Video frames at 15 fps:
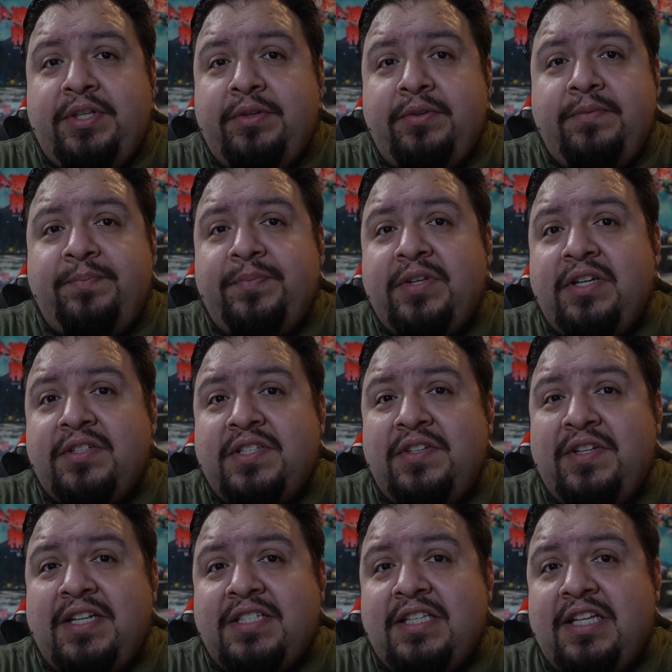you, and I'll see
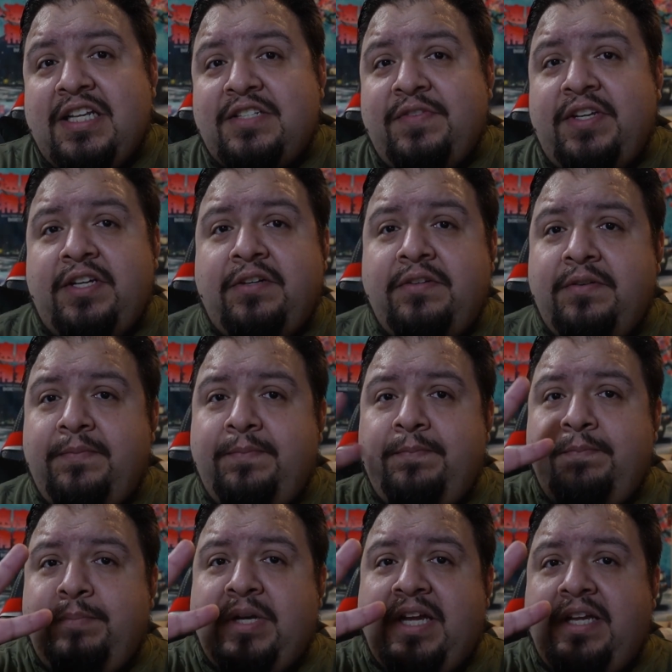you guys in the next video.
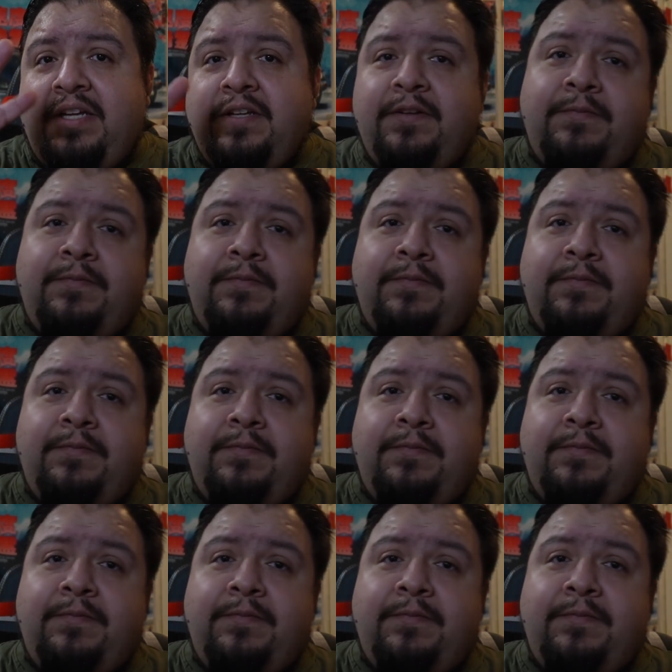Bye.